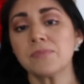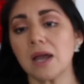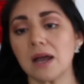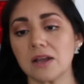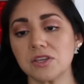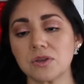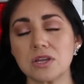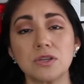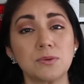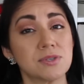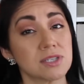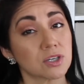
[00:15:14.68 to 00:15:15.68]
Uh, you can
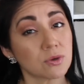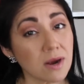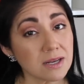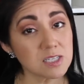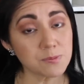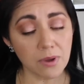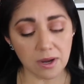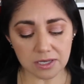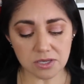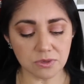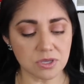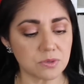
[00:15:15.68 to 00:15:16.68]
use it crossbody.
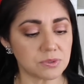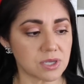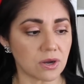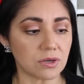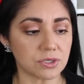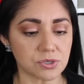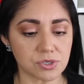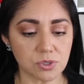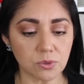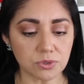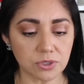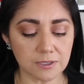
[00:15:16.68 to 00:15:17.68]
You can use it on your
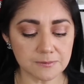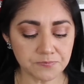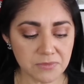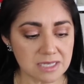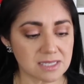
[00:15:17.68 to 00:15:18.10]
shoulder.